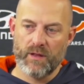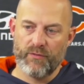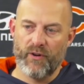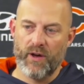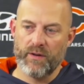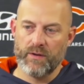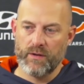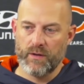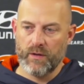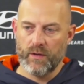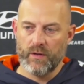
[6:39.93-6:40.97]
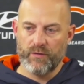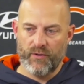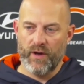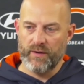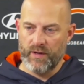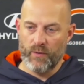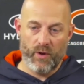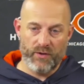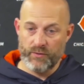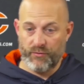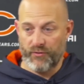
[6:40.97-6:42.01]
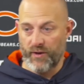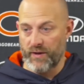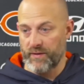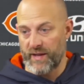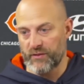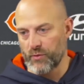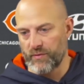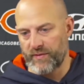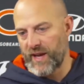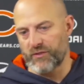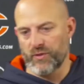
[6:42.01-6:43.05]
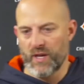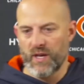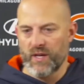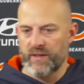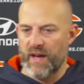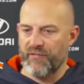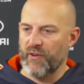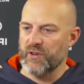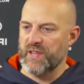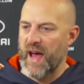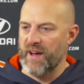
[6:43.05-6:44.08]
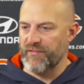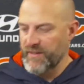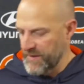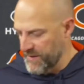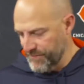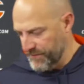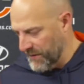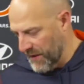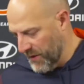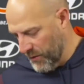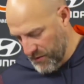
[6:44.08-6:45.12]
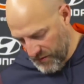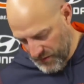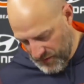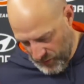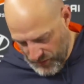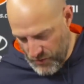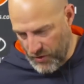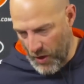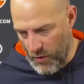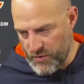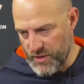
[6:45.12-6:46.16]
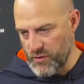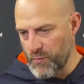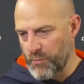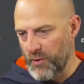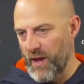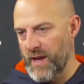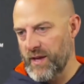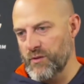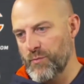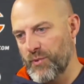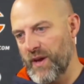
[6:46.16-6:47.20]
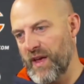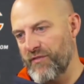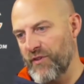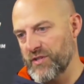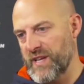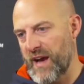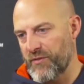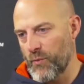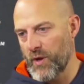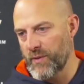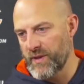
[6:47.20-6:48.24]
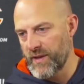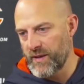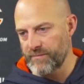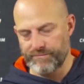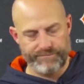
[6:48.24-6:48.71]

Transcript: Fun. Fun. It was fun. That's that first half. When you coach and you play that first half the way we did,